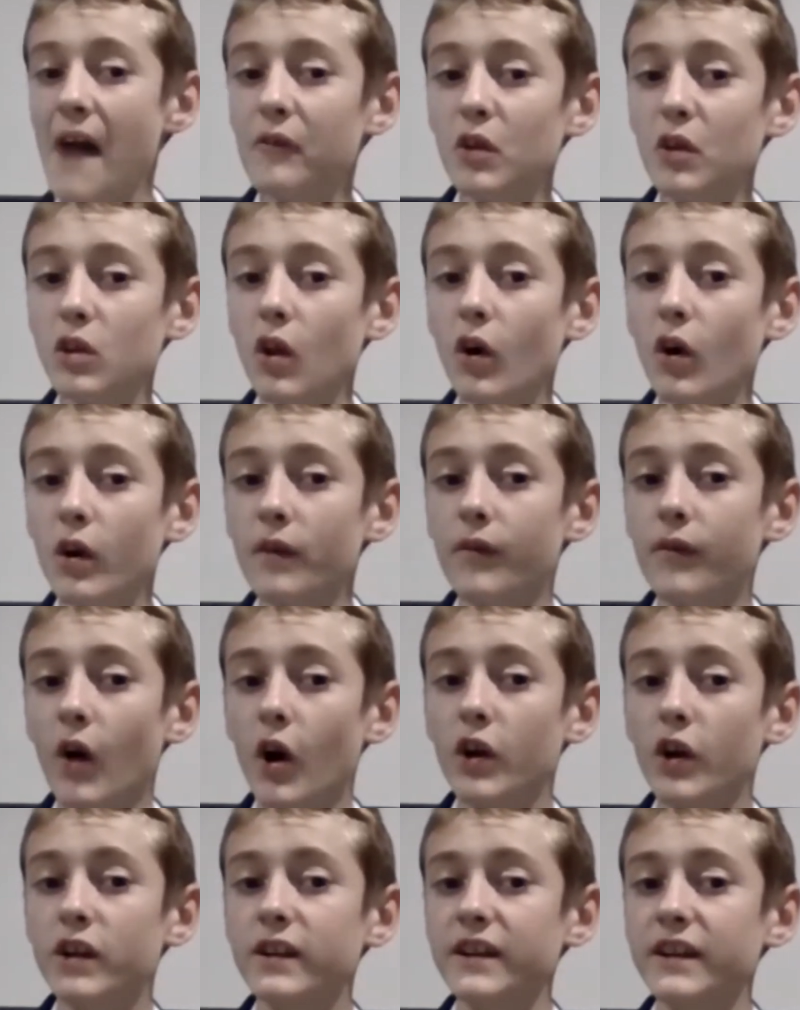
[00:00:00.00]
have a lot of
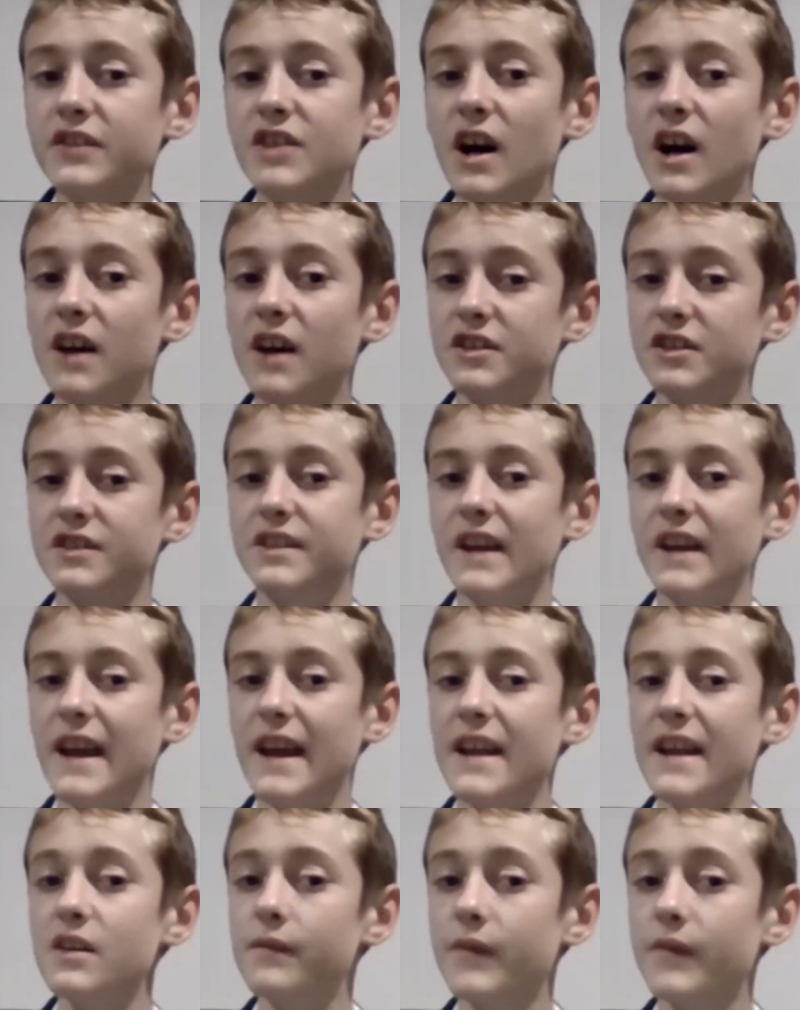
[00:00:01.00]
oakleigh chargers
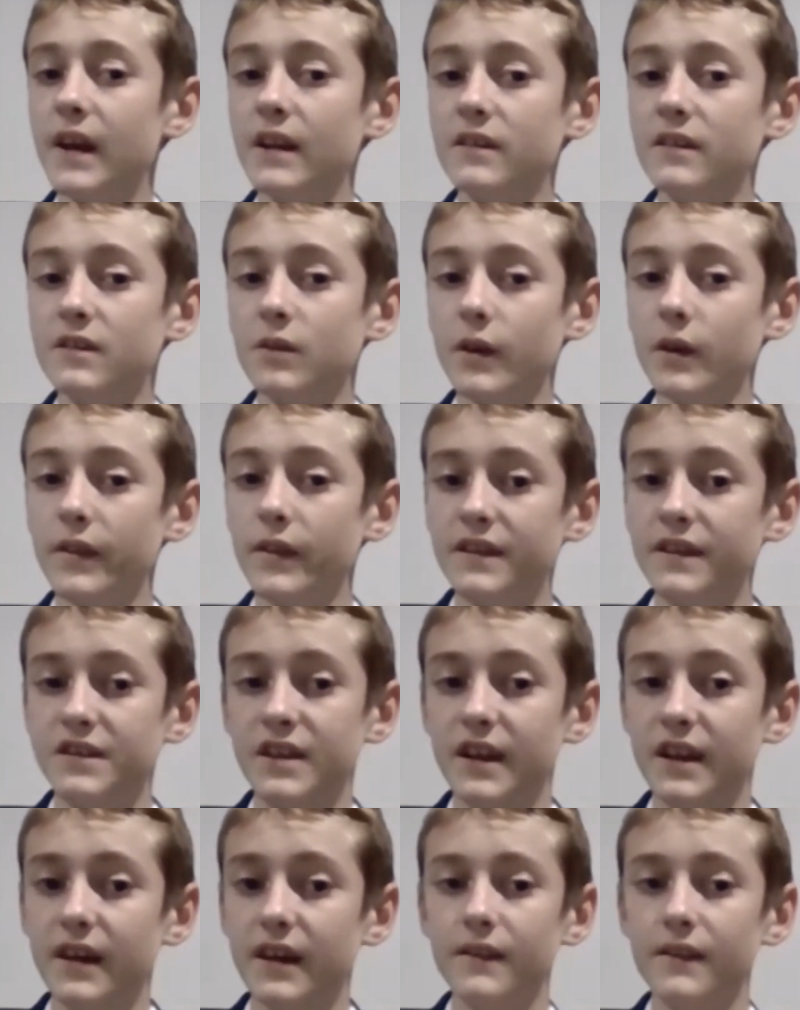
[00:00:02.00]
in your vic squad this
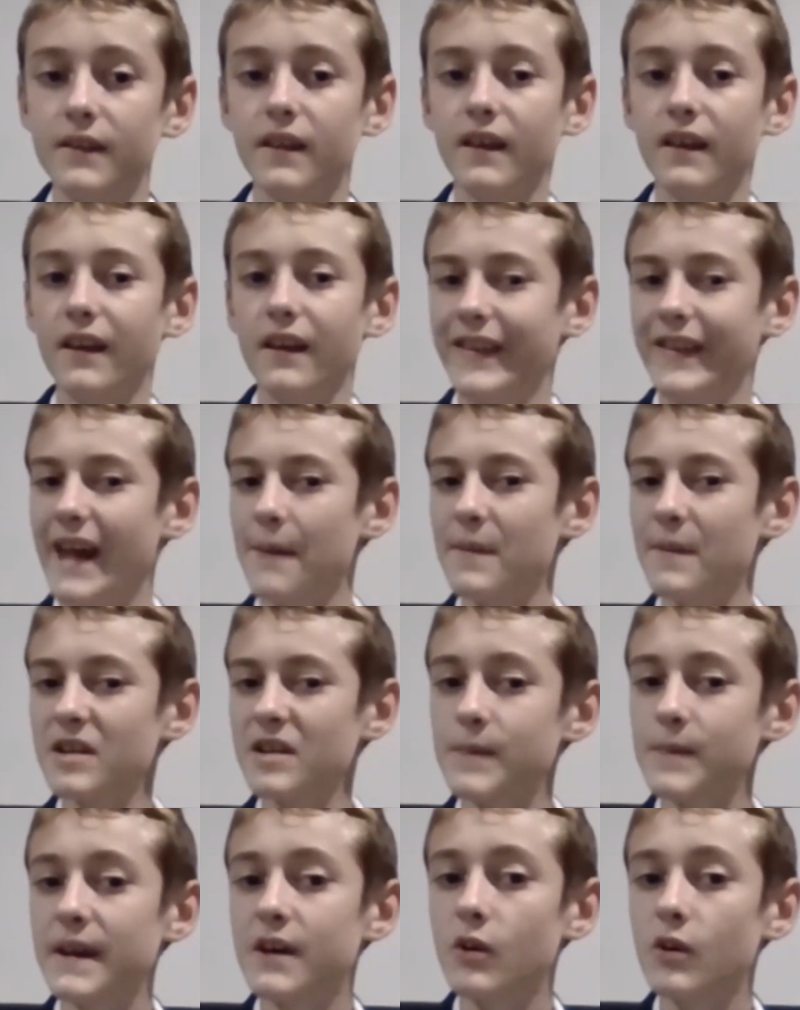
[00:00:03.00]
year that
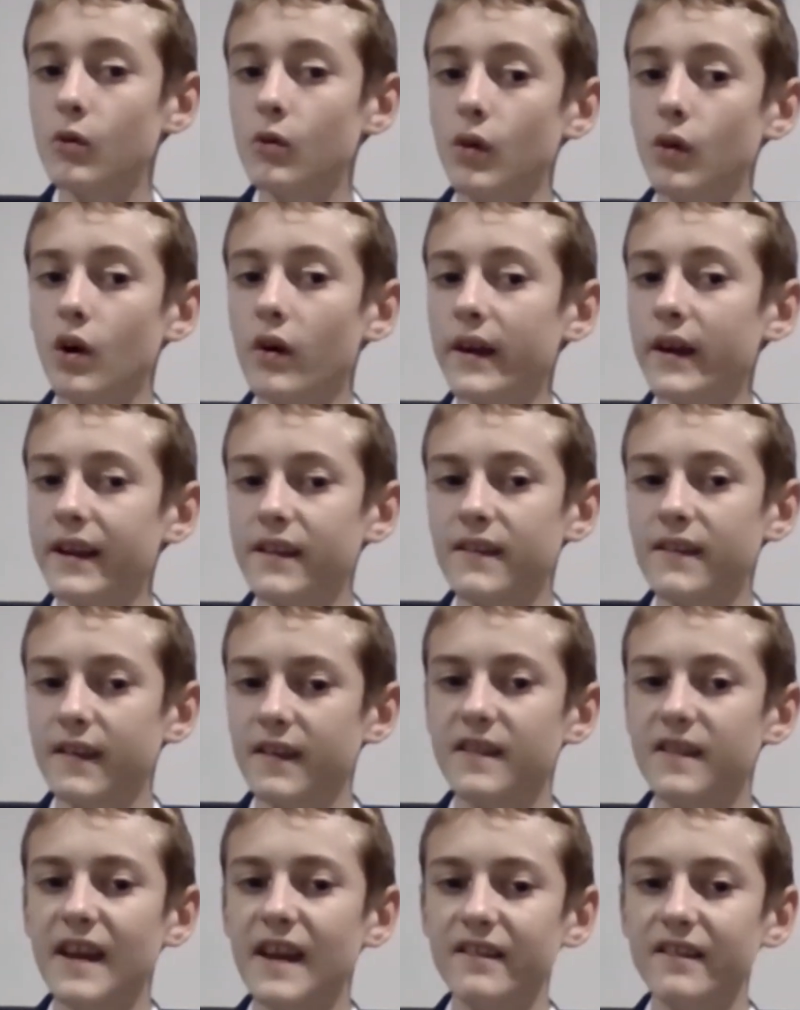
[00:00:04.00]
must be cool going into the
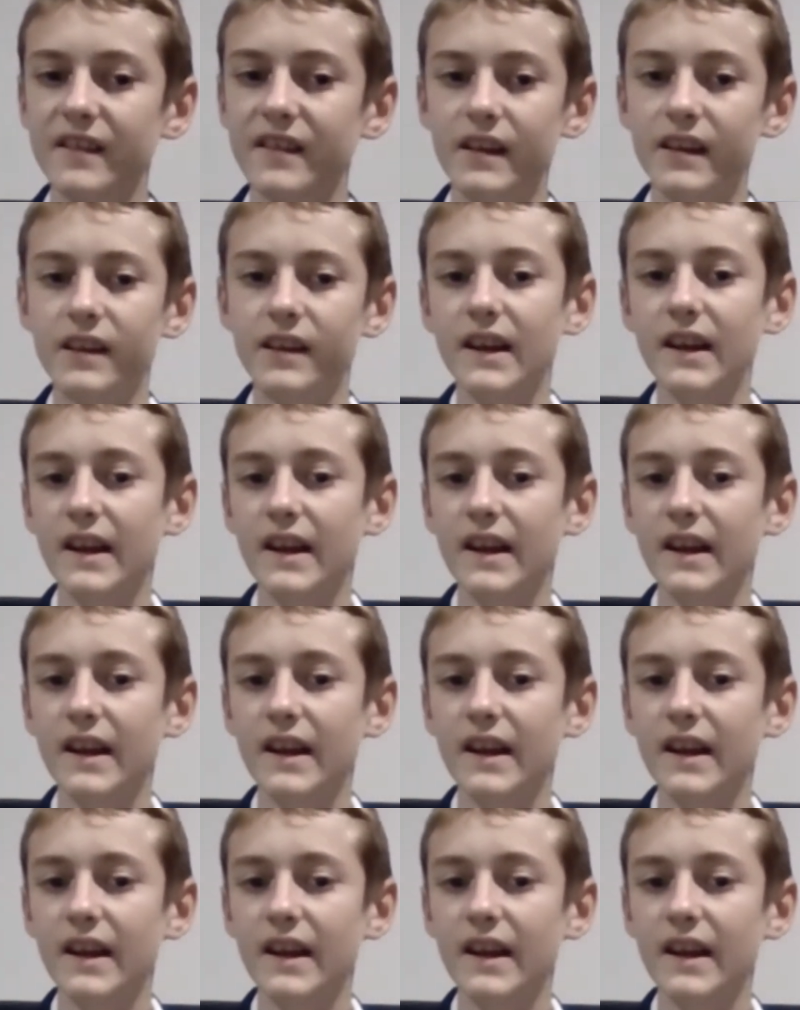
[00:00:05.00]
season